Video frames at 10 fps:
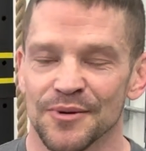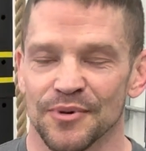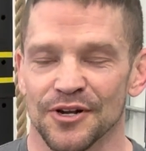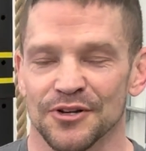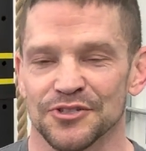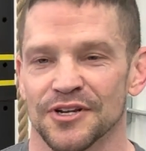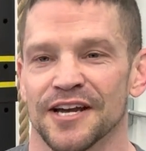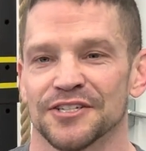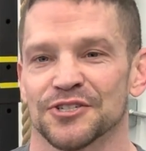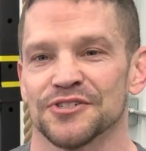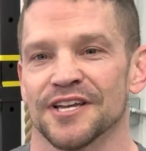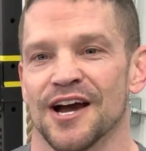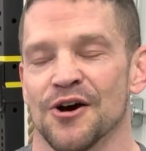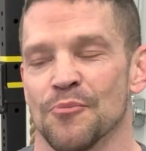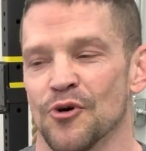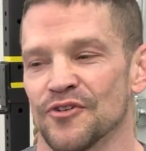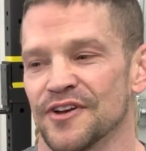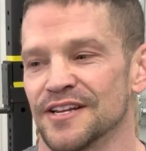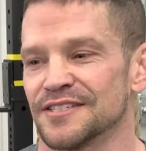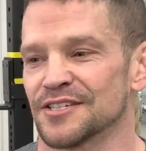But it also kind of shows you how
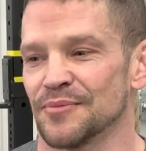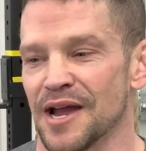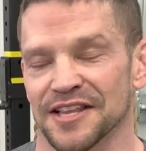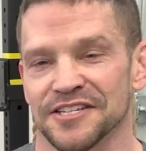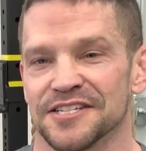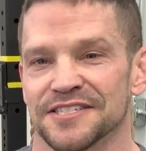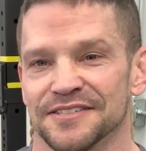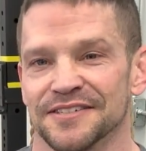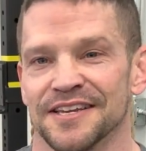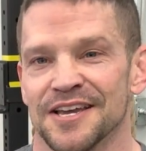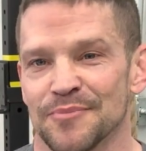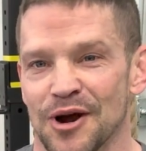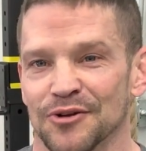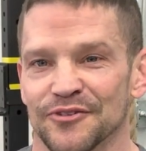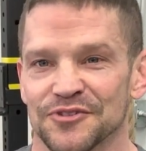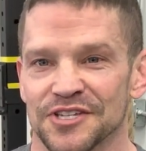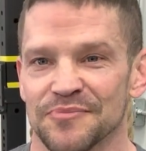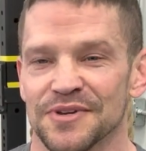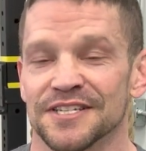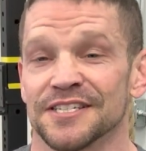motivated some athletes and powerlifters can
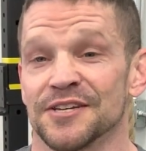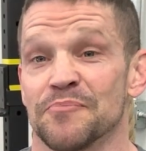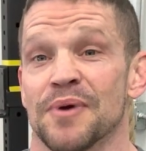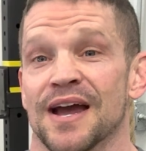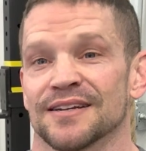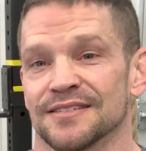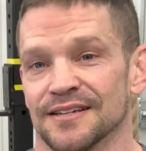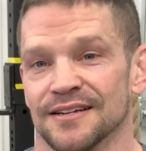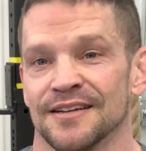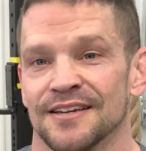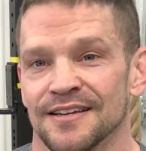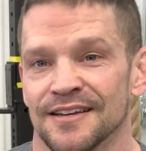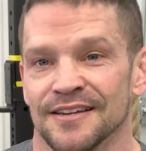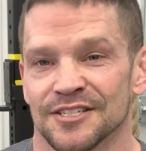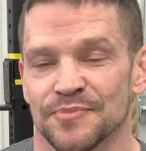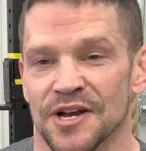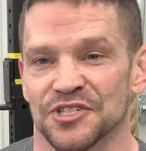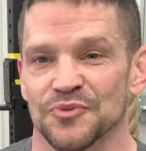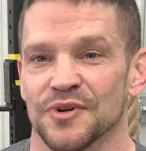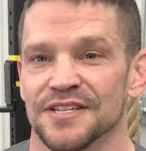be to get back to
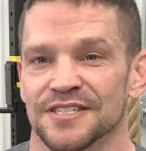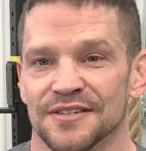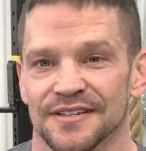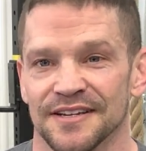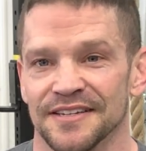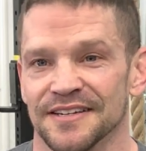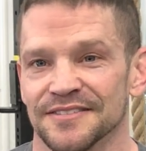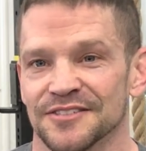smashing weights again.